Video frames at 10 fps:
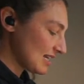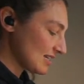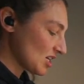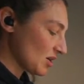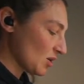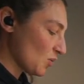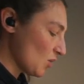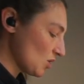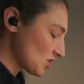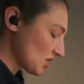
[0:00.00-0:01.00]
So
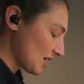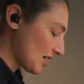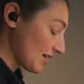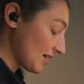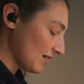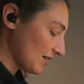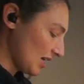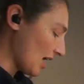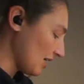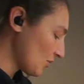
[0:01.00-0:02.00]

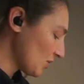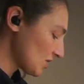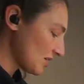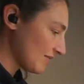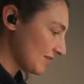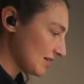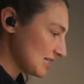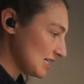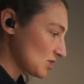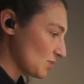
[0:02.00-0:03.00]
a quarter of a
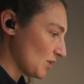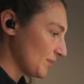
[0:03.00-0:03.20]
teaspoon